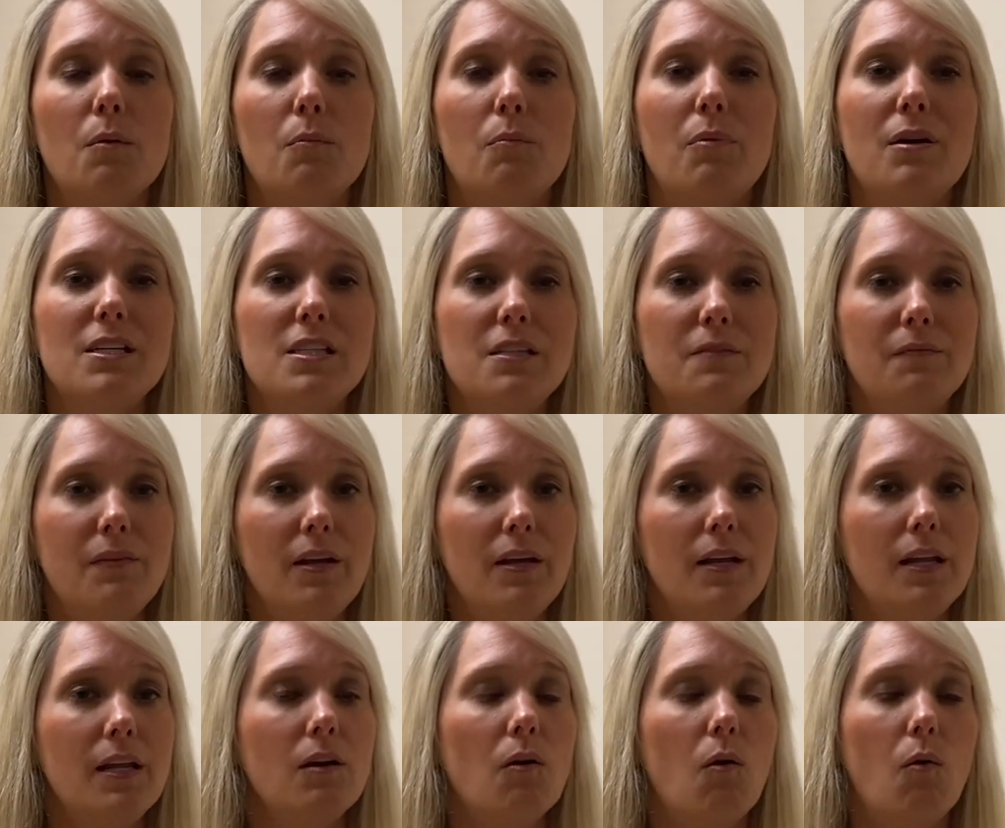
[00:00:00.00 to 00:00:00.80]

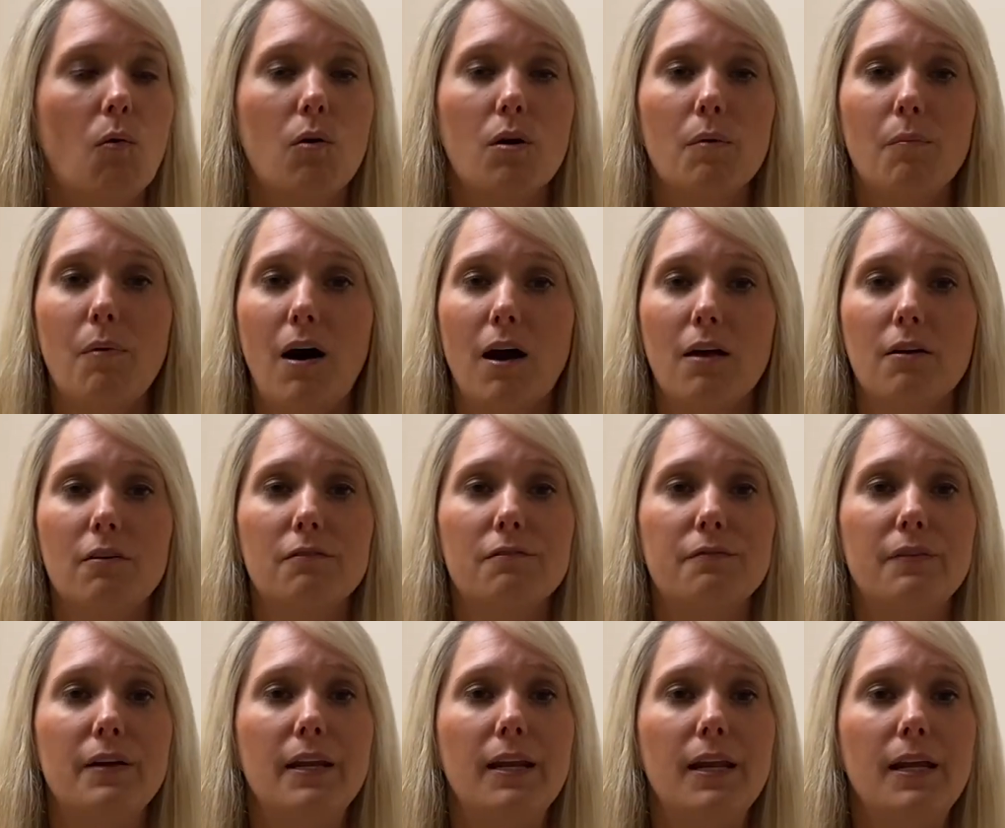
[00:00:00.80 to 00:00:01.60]
breastfeeding or bottle
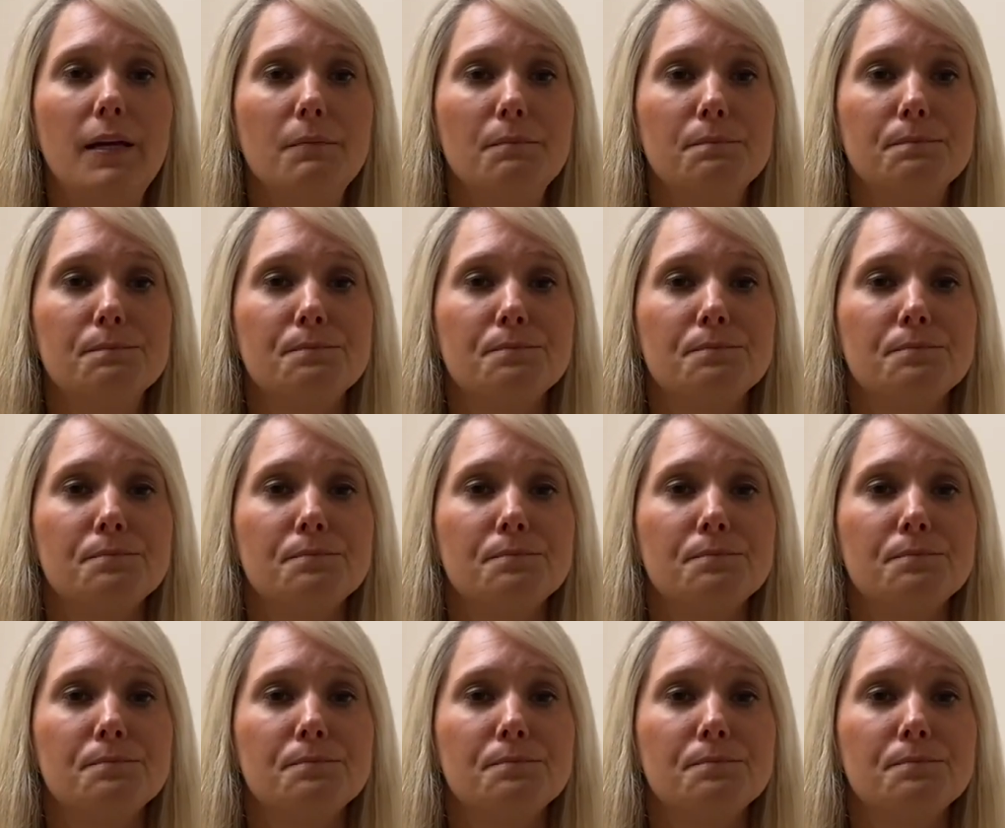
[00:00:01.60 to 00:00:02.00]
feeding,